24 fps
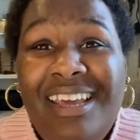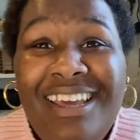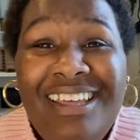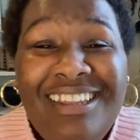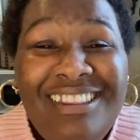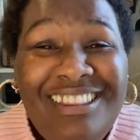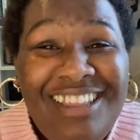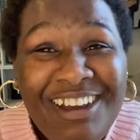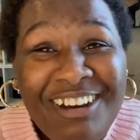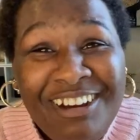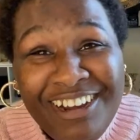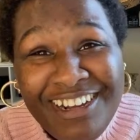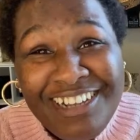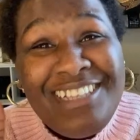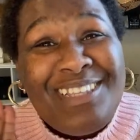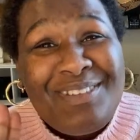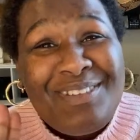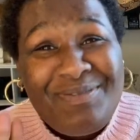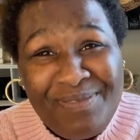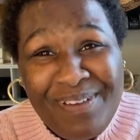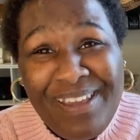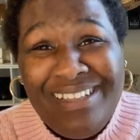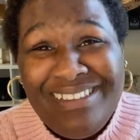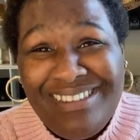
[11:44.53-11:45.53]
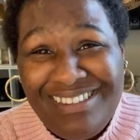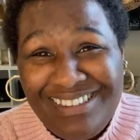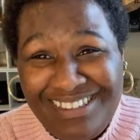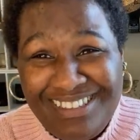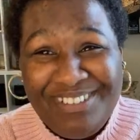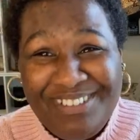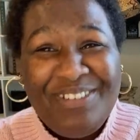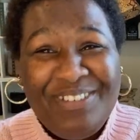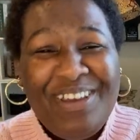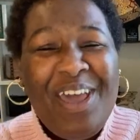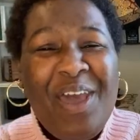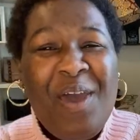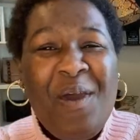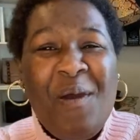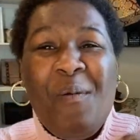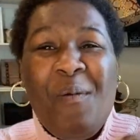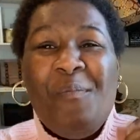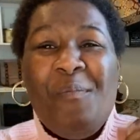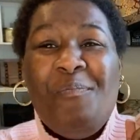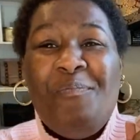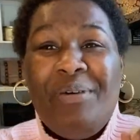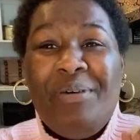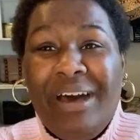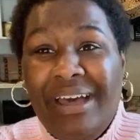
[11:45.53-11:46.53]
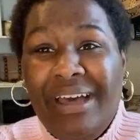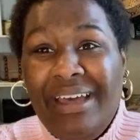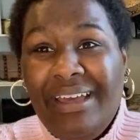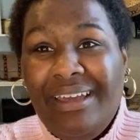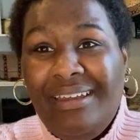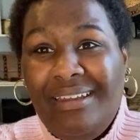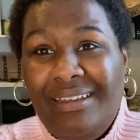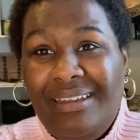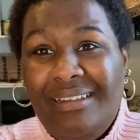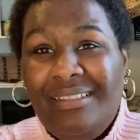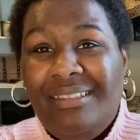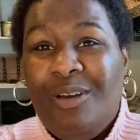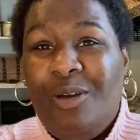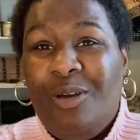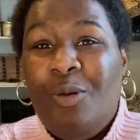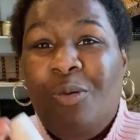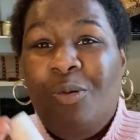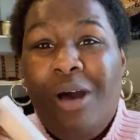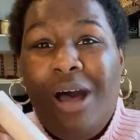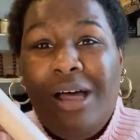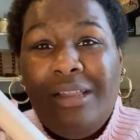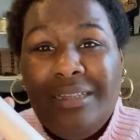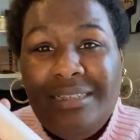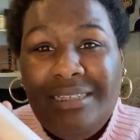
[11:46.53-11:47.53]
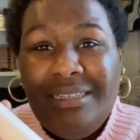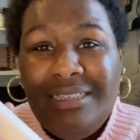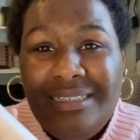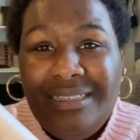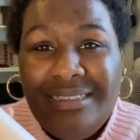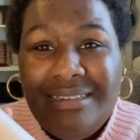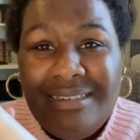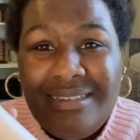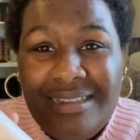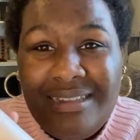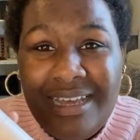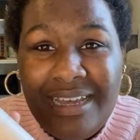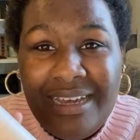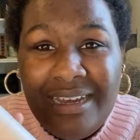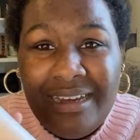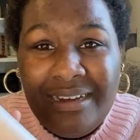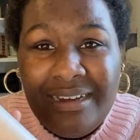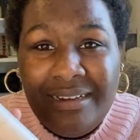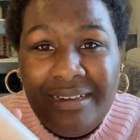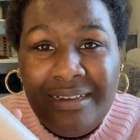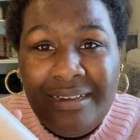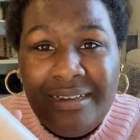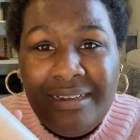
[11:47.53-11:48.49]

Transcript: They're expensive, but the quality is there.